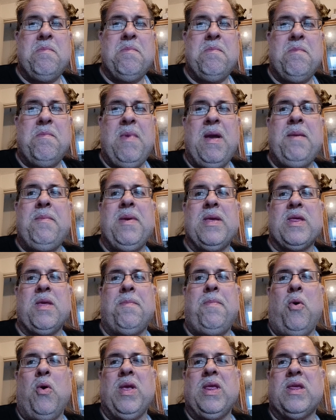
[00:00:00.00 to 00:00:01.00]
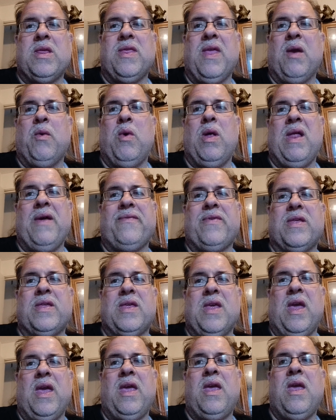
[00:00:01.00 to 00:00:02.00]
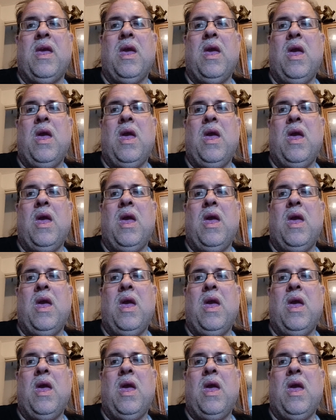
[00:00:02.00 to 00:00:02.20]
Maybe it's a points thing. We'll have to see.